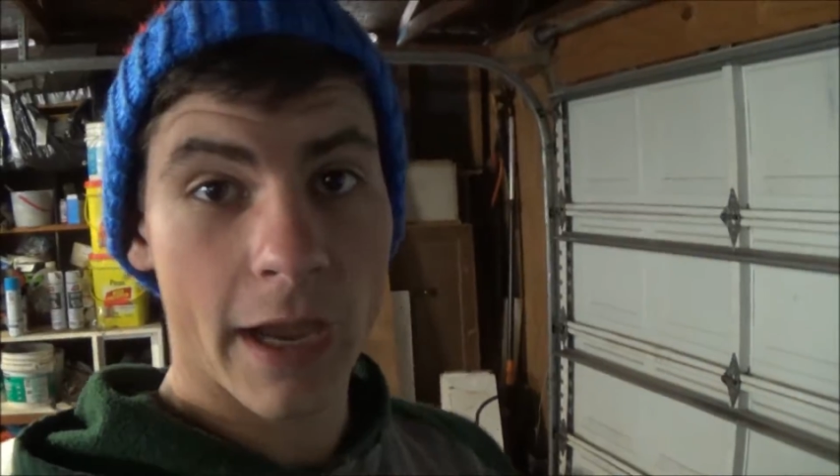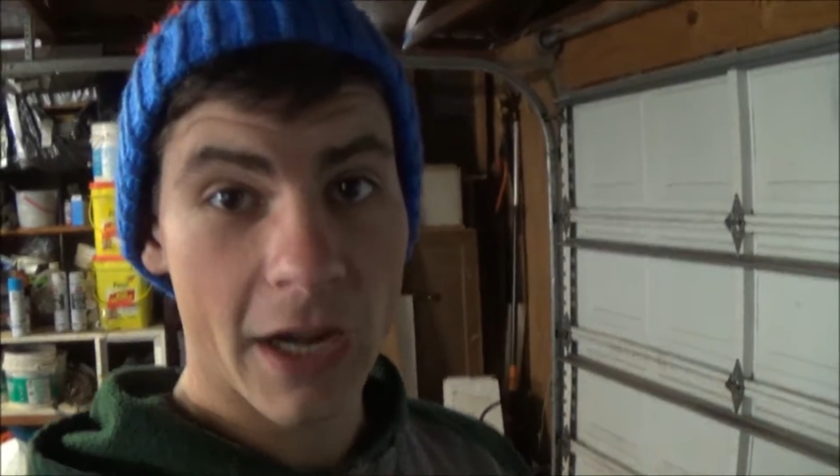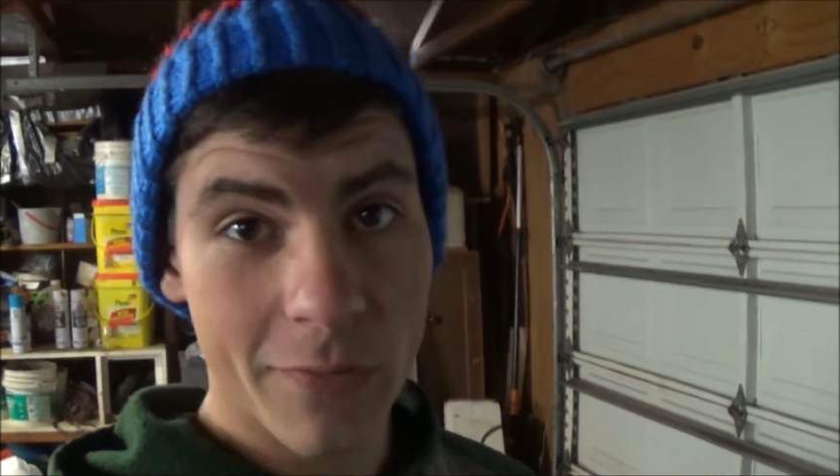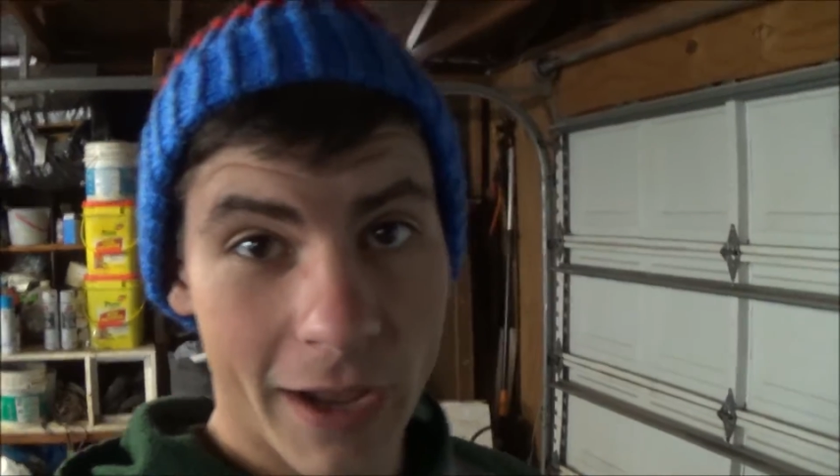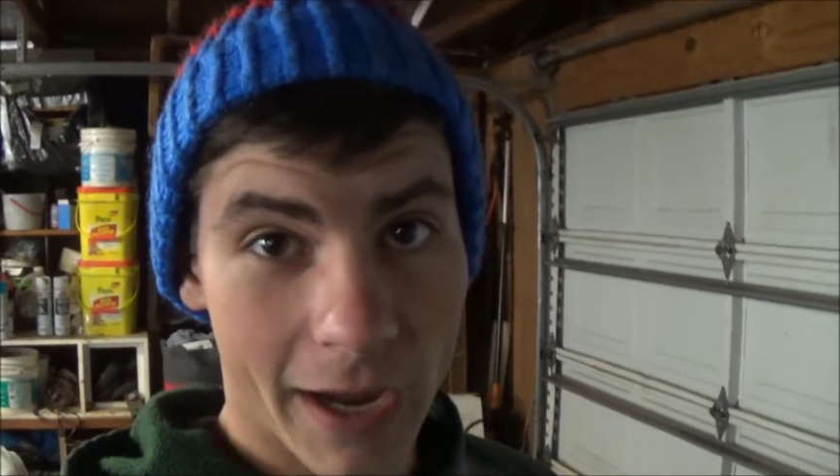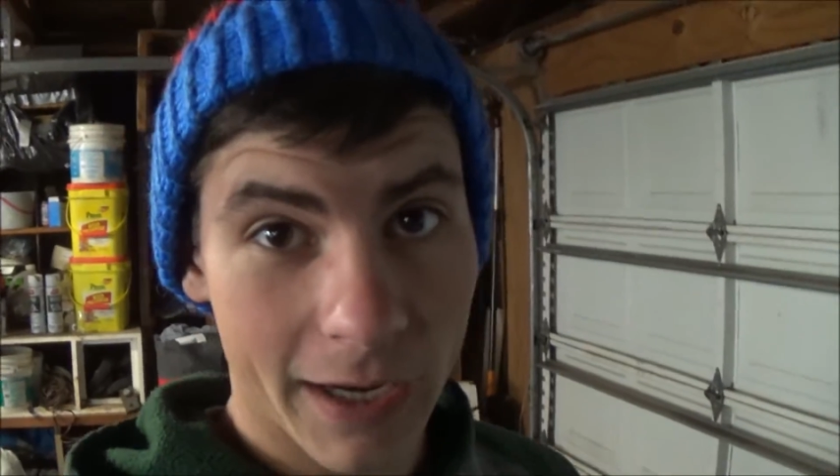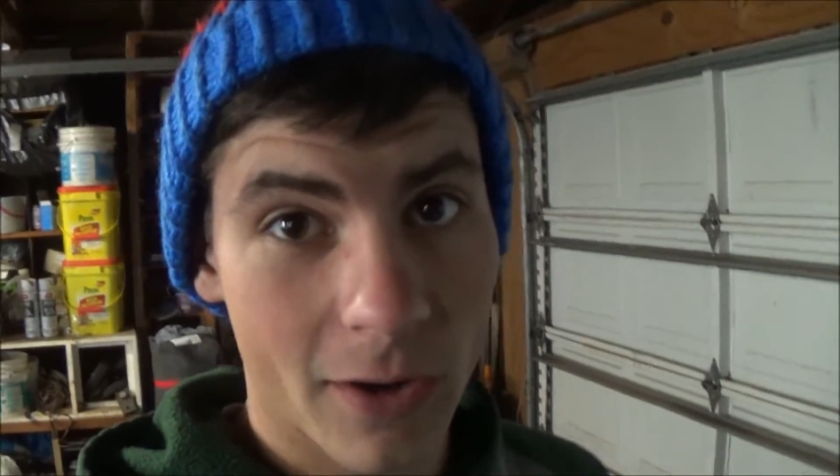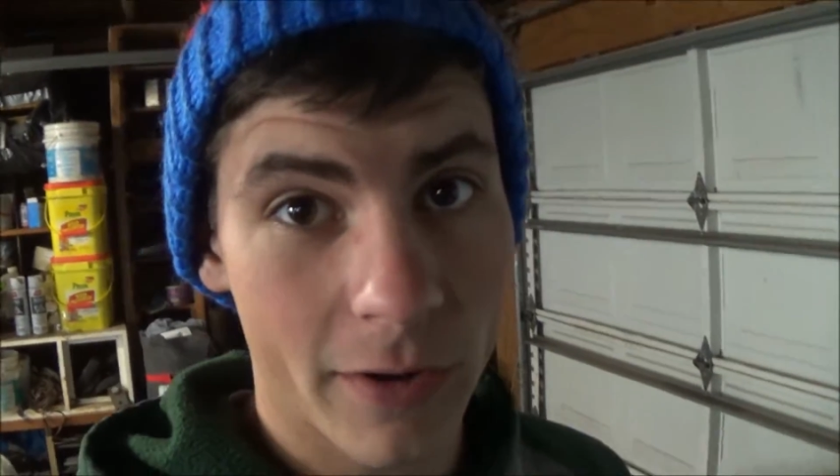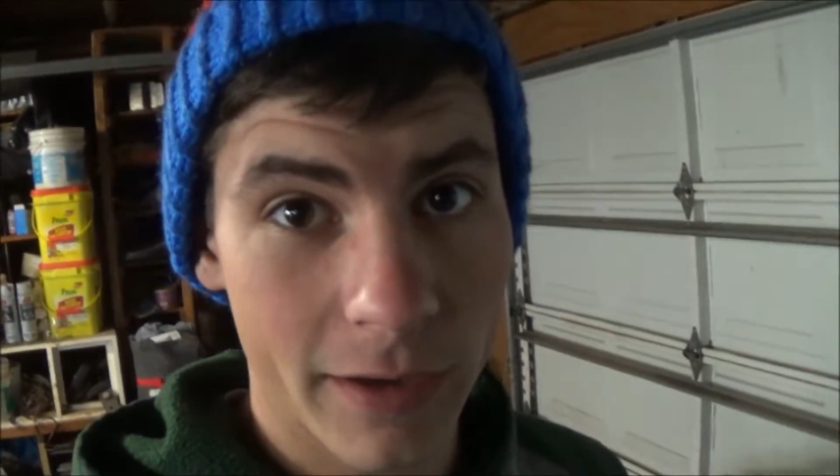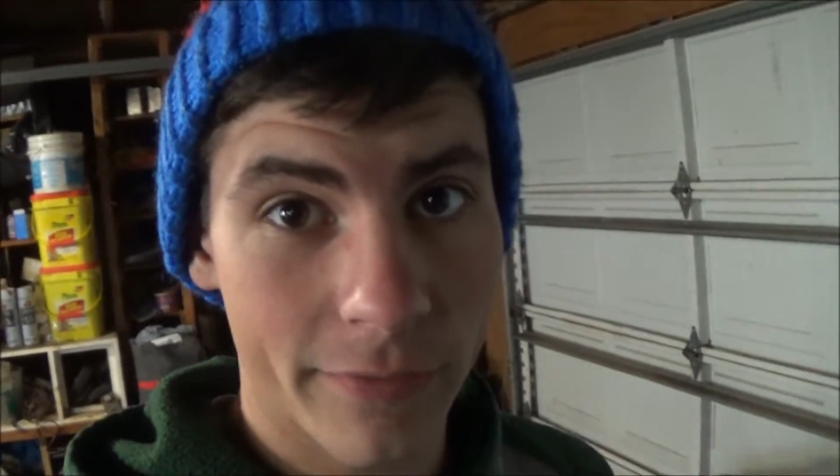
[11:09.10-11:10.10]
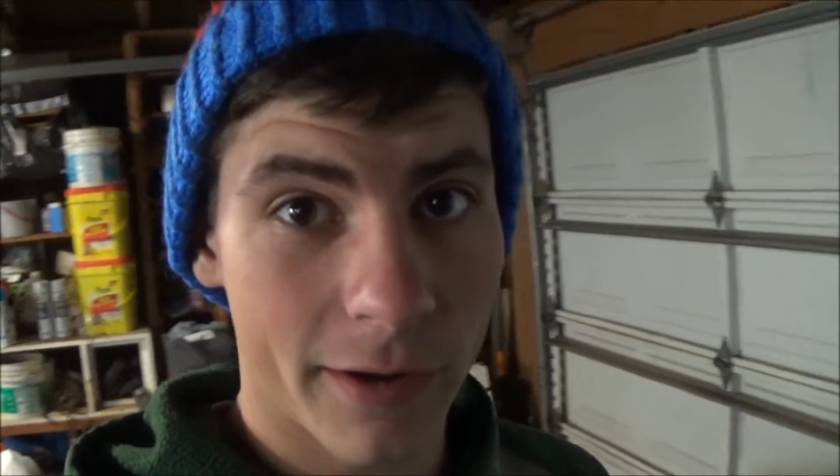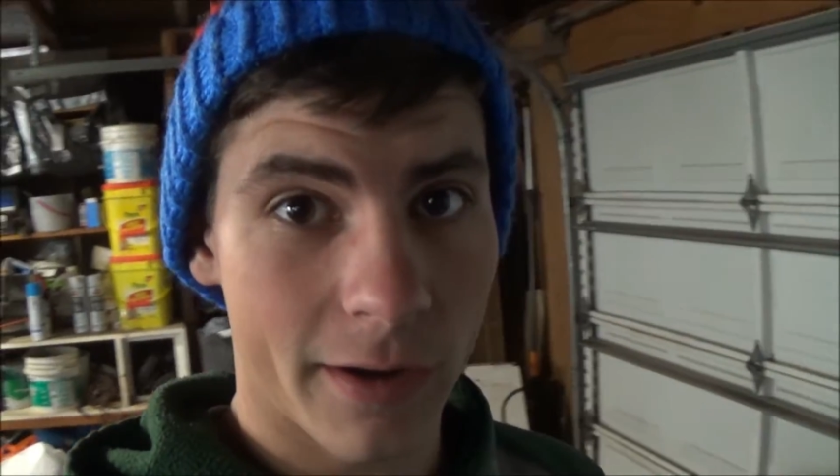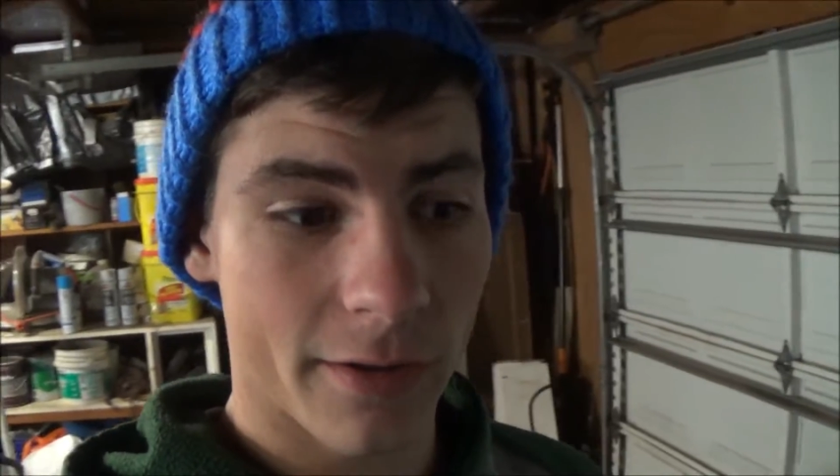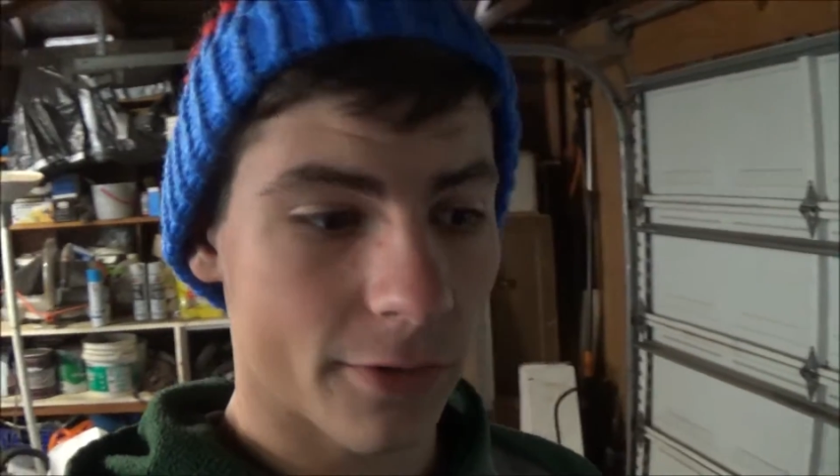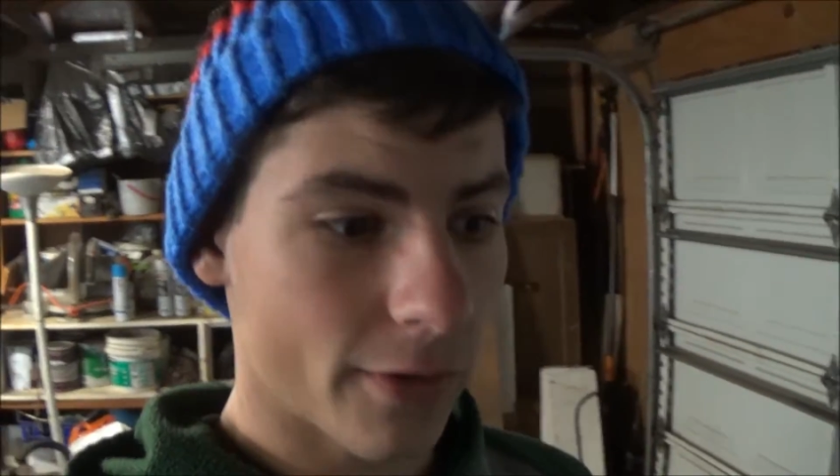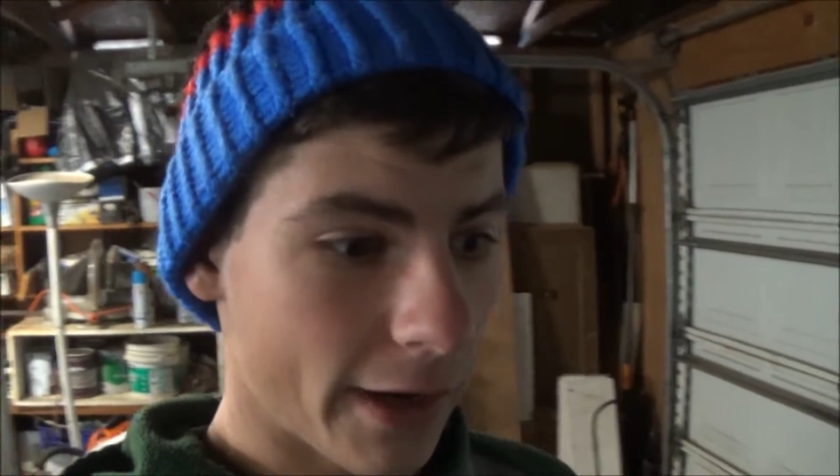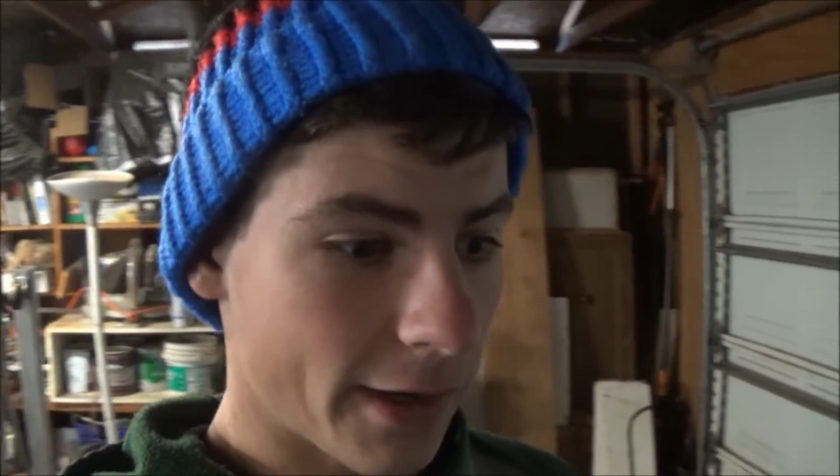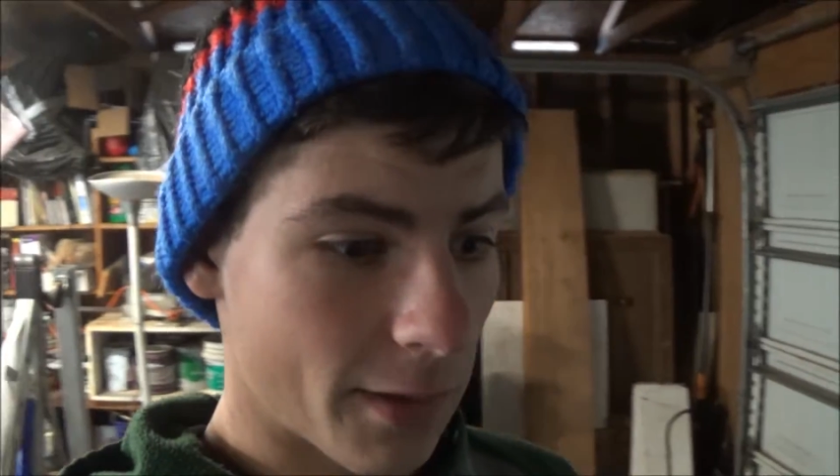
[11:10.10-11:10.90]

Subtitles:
Anyway, I'm going to go ahead and give it another crank